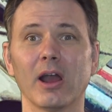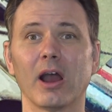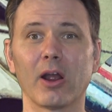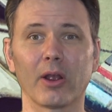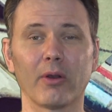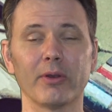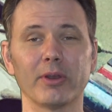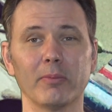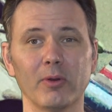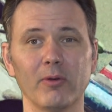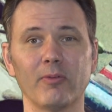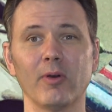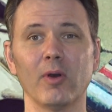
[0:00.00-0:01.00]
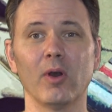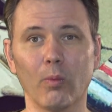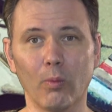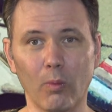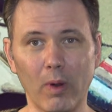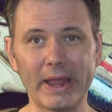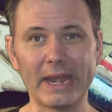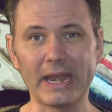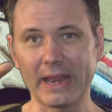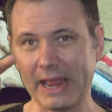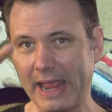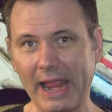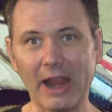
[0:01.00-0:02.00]
are going to move
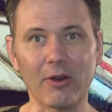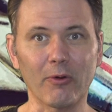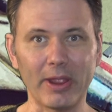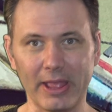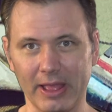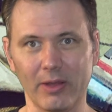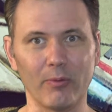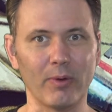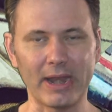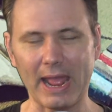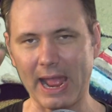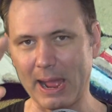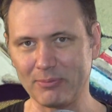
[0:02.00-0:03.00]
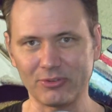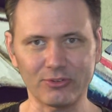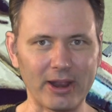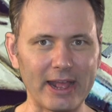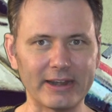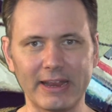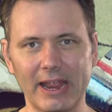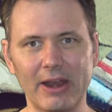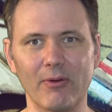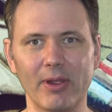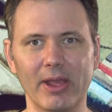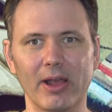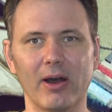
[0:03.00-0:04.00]
one area, one abstract
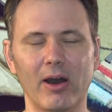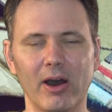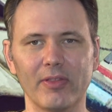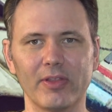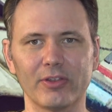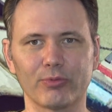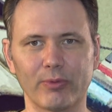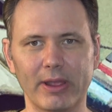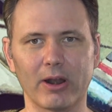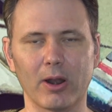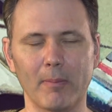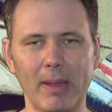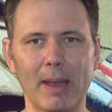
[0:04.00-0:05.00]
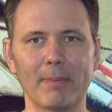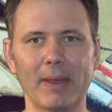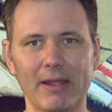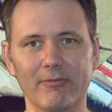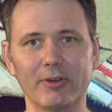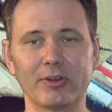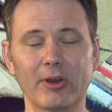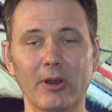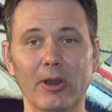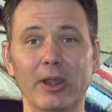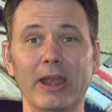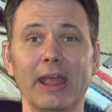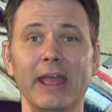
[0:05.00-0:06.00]
area on this radar map every
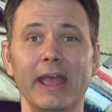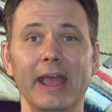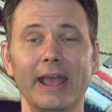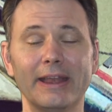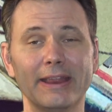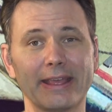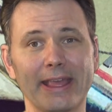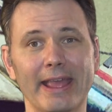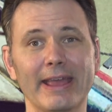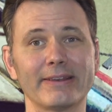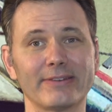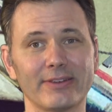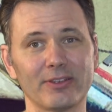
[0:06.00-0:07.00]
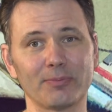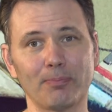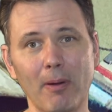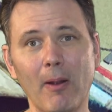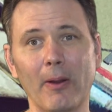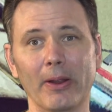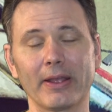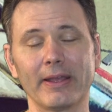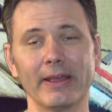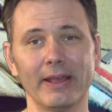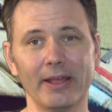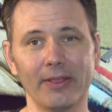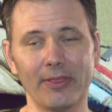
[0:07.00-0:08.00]
turn, and you can't just park
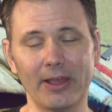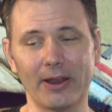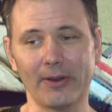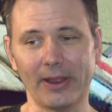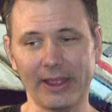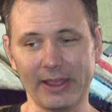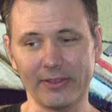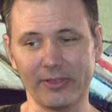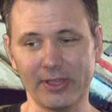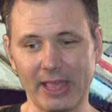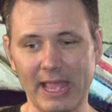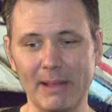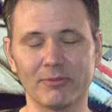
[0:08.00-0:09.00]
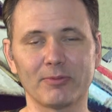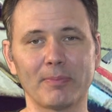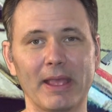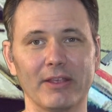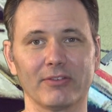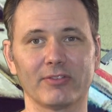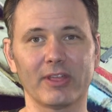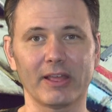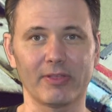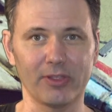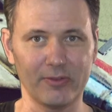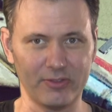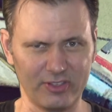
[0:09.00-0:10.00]
there in the game space.
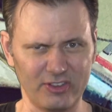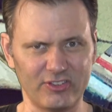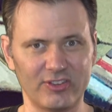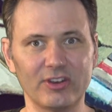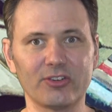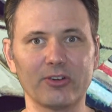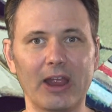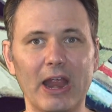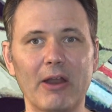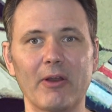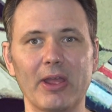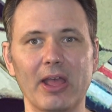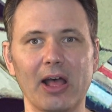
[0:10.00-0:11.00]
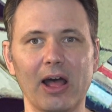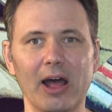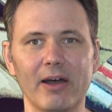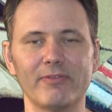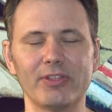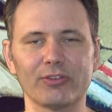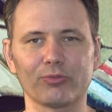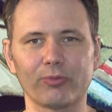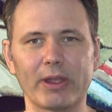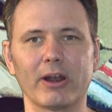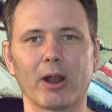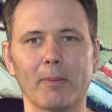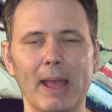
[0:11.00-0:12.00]
The center area of this
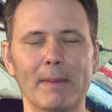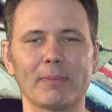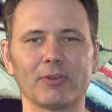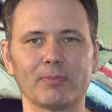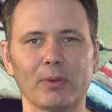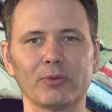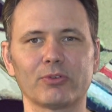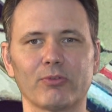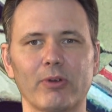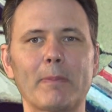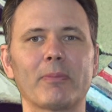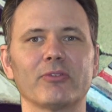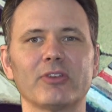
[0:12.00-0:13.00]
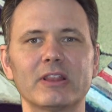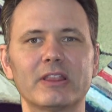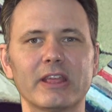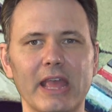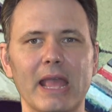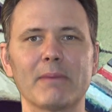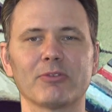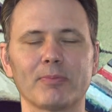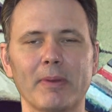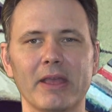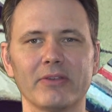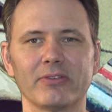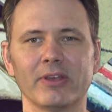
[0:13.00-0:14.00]
radar map is supposed to represent the game
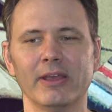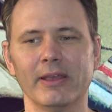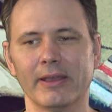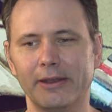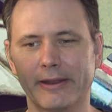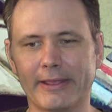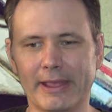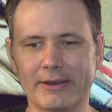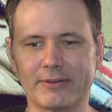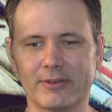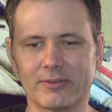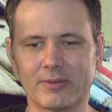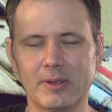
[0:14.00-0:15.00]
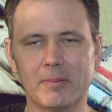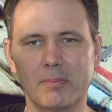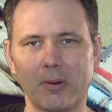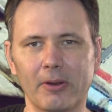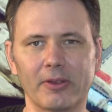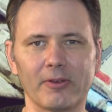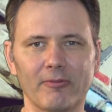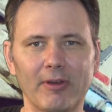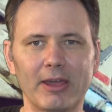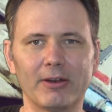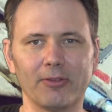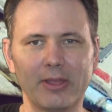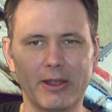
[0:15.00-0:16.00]
space, and you can't just park your
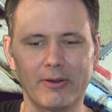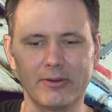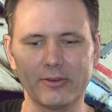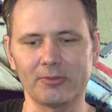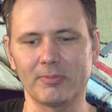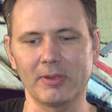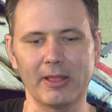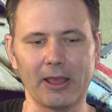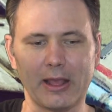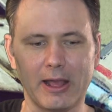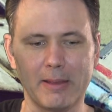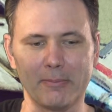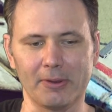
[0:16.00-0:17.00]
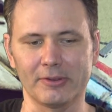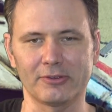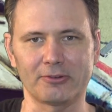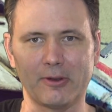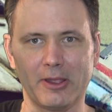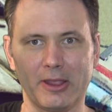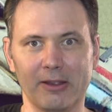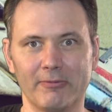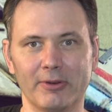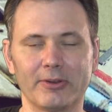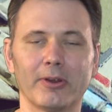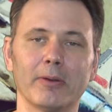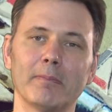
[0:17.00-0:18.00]
fighter there and just be like, I'm going to strike every
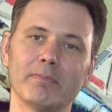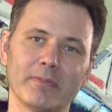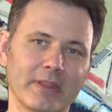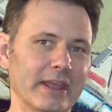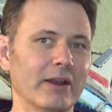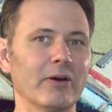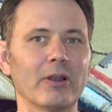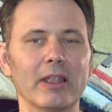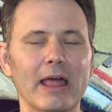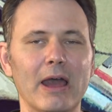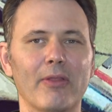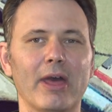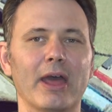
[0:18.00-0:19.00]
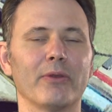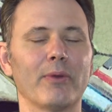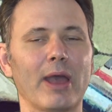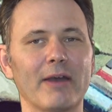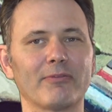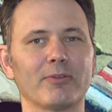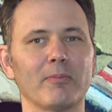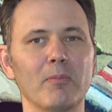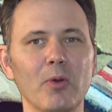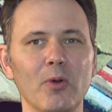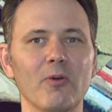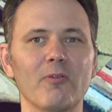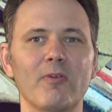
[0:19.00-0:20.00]
turn. They don't allow that. You have to
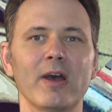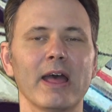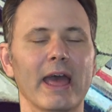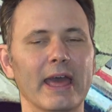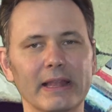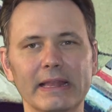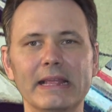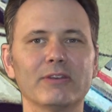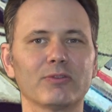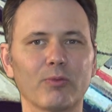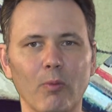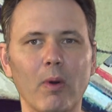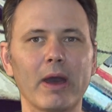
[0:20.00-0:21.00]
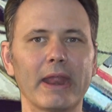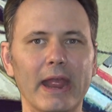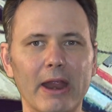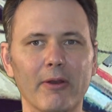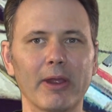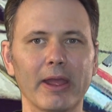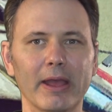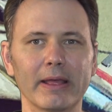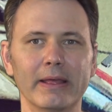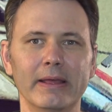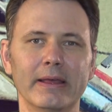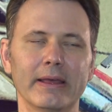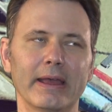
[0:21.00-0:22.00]
move at least one area,
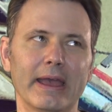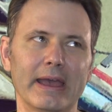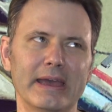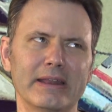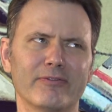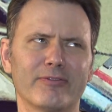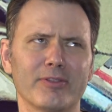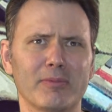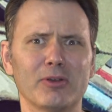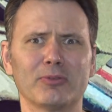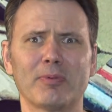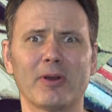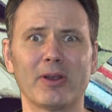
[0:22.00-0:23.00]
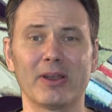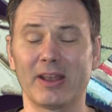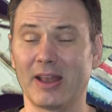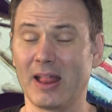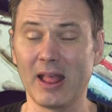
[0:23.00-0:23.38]
and for the most part,